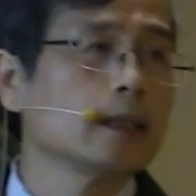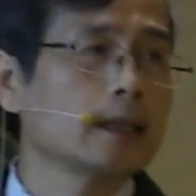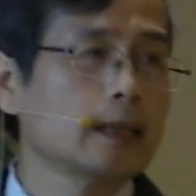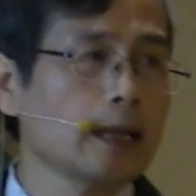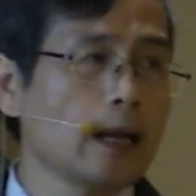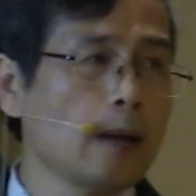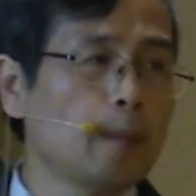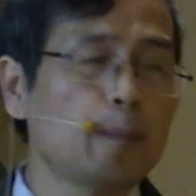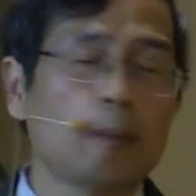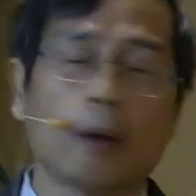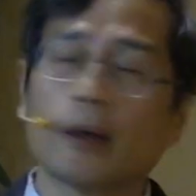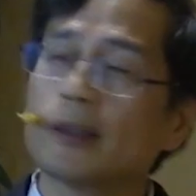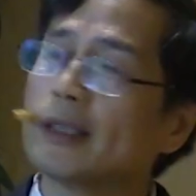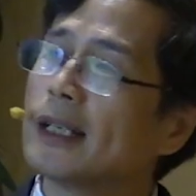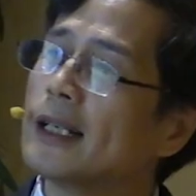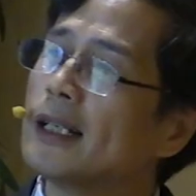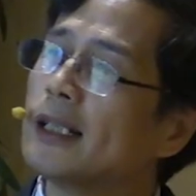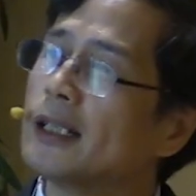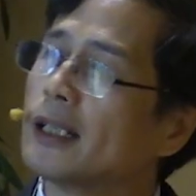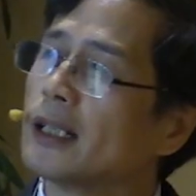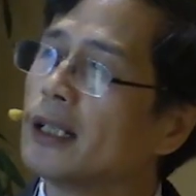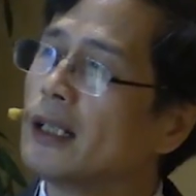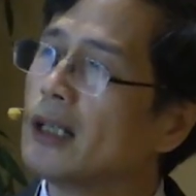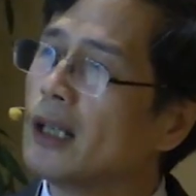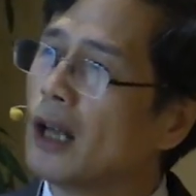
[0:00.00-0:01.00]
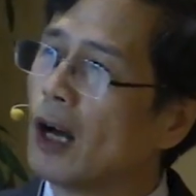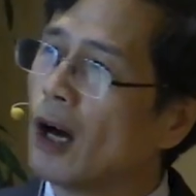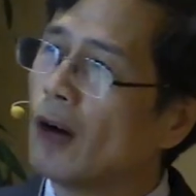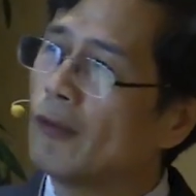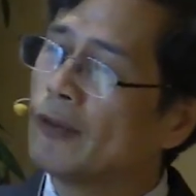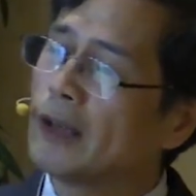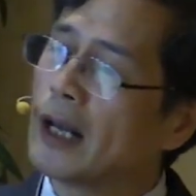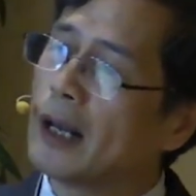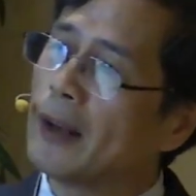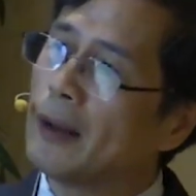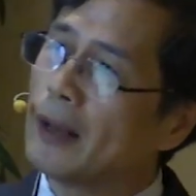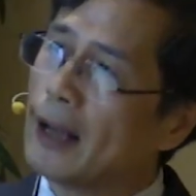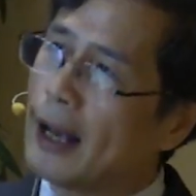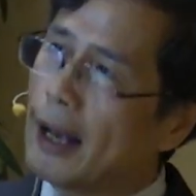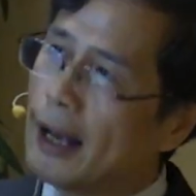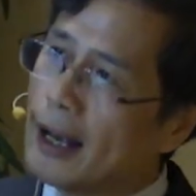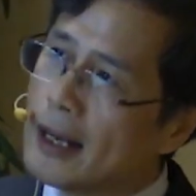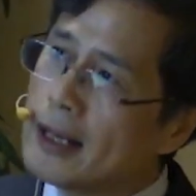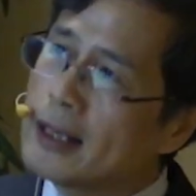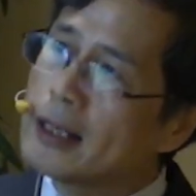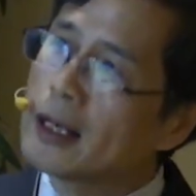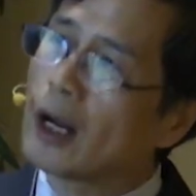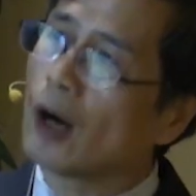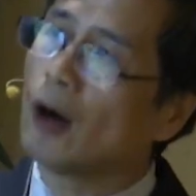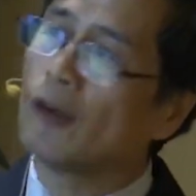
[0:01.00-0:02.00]
the position of the
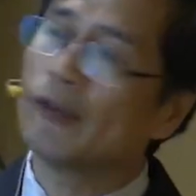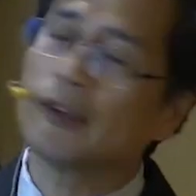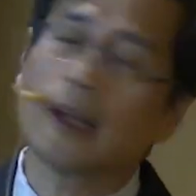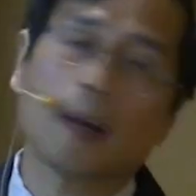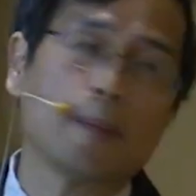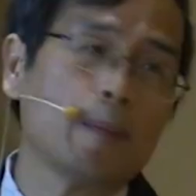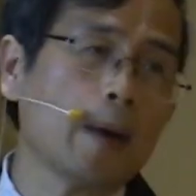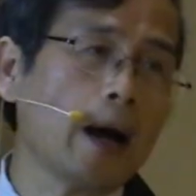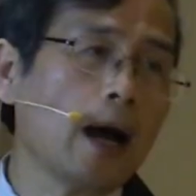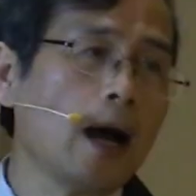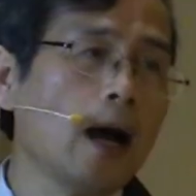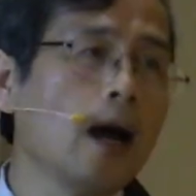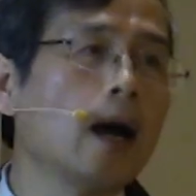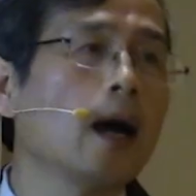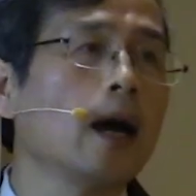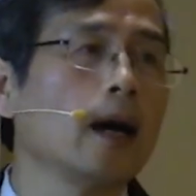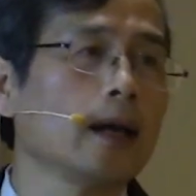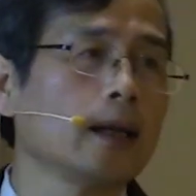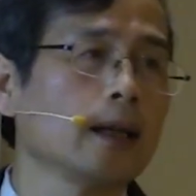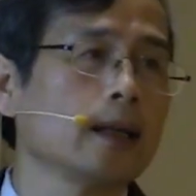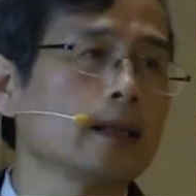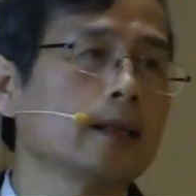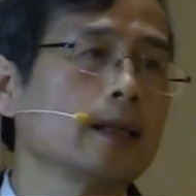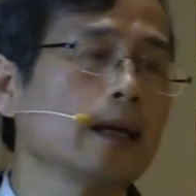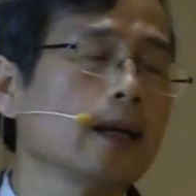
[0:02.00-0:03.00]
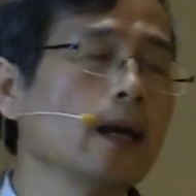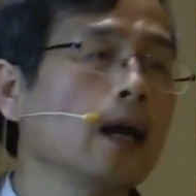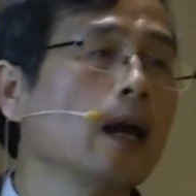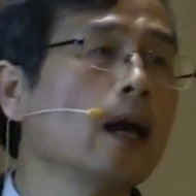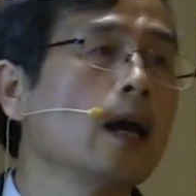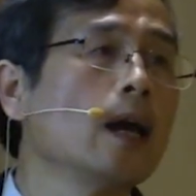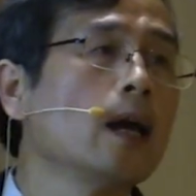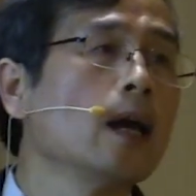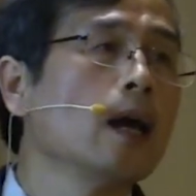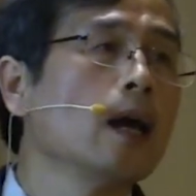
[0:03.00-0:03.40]
end of the bar and the